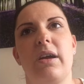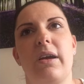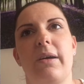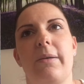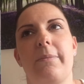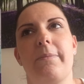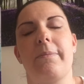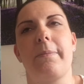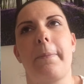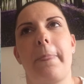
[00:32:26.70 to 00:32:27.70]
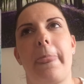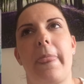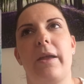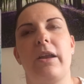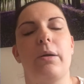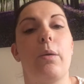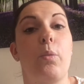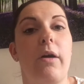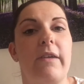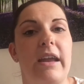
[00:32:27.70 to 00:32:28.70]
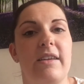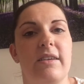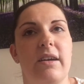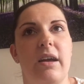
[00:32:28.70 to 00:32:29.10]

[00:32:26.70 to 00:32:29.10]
I'm worried